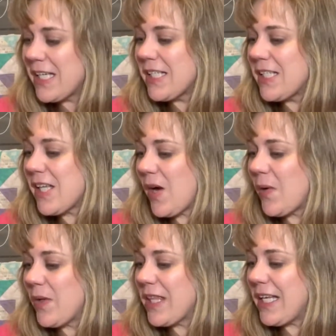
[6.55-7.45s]

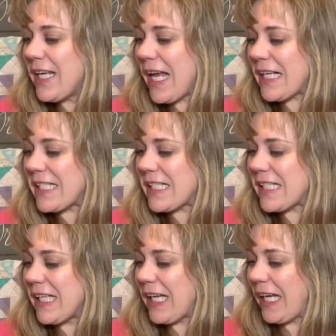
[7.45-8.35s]
So the next
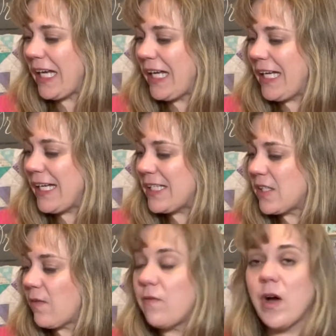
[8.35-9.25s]
thing is
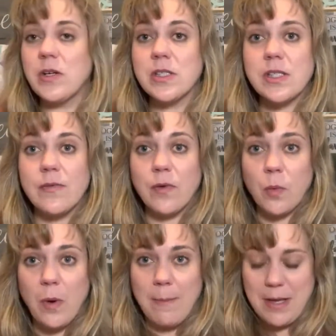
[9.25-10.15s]
Votes for
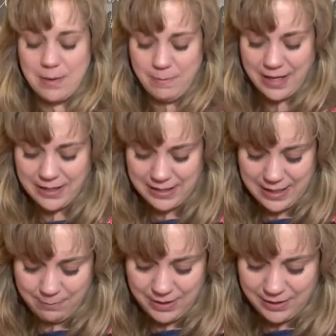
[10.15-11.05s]
Women by the
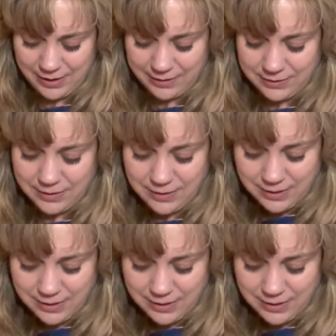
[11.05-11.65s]
Nebby Needle.